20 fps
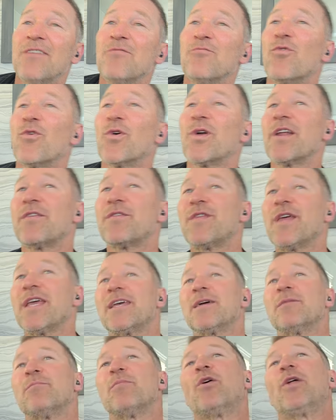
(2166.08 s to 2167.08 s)
I didn't want to
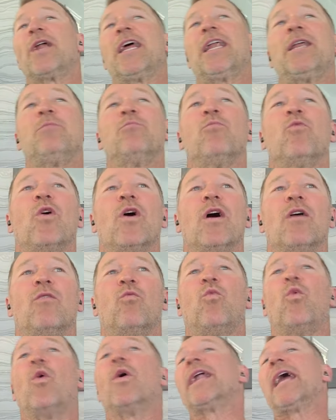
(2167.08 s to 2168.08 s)
think about
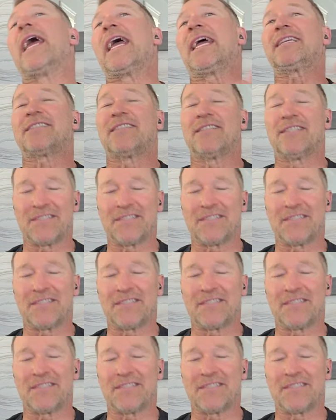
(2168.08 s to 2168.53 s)
anymore what